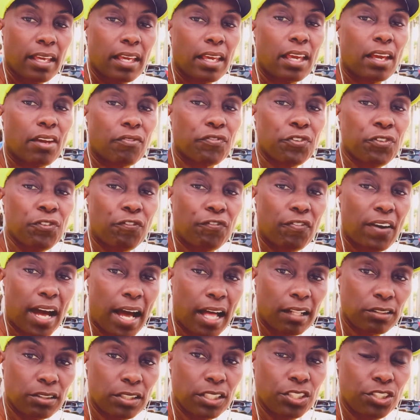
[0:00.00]
if you
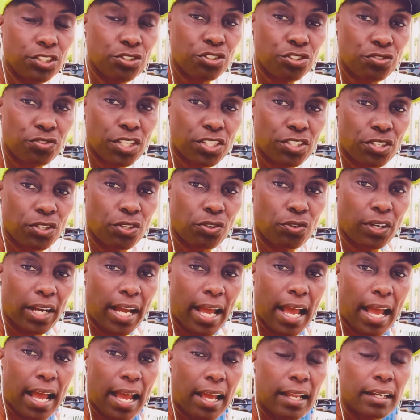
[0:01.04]
follow the nutritional
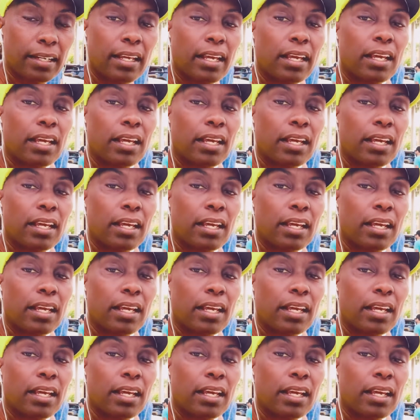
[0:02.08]
guide,